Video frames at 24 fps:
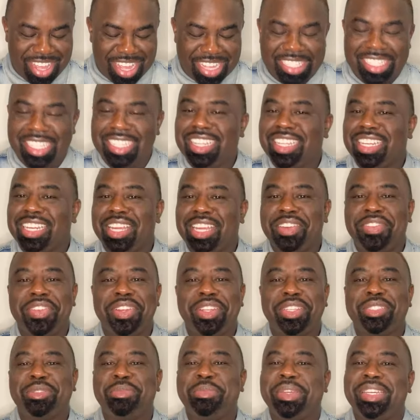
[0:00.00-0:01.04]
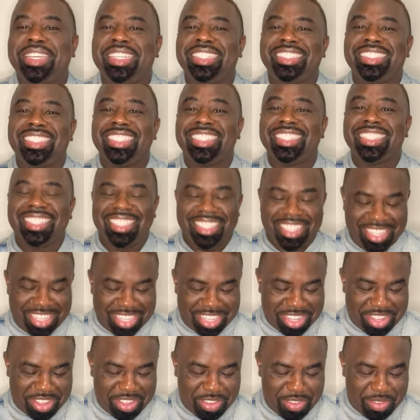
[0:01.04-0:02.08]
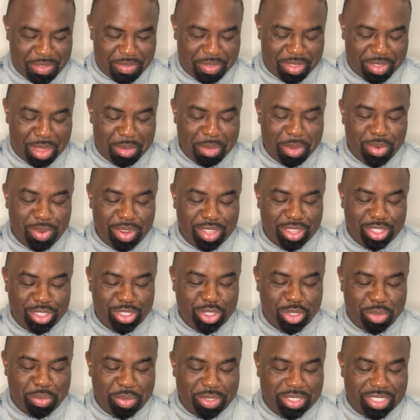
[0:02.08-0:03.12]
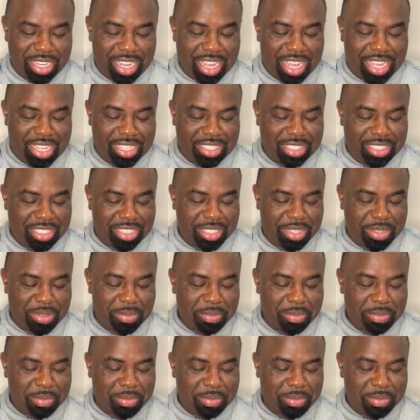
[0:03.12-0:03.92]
said the devil is busy. Let me read the super chats.